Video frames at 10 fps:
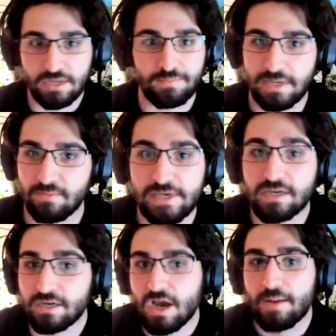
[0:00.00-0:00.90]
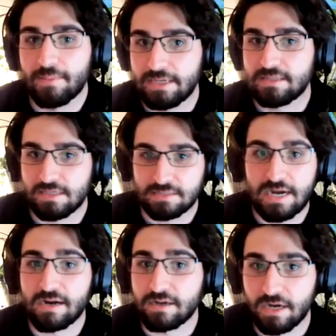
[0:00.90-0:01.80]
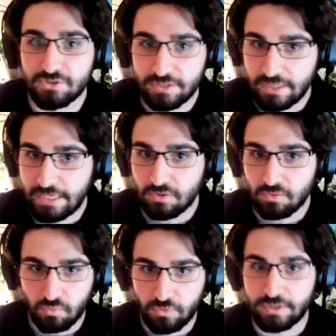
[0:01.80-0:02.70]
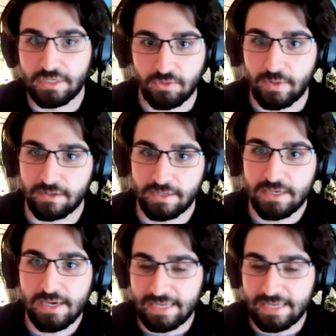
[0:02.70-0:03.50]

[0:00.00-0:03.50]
could be we could accommodate the entire country like really quickly.